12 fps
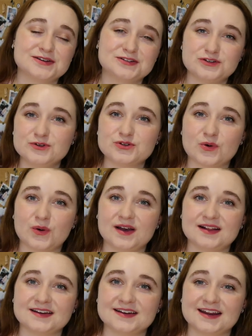too much
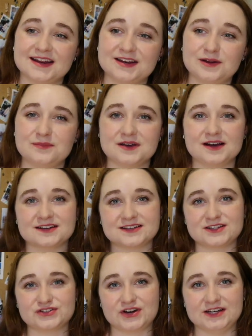oil in it because
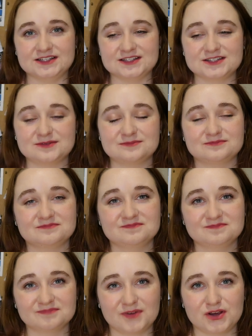I straightened
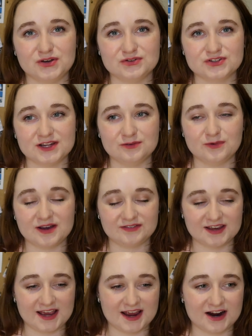my usually
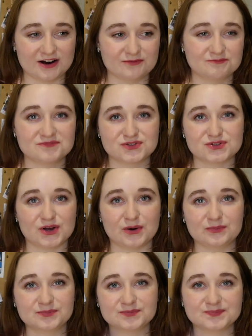wavy hair. So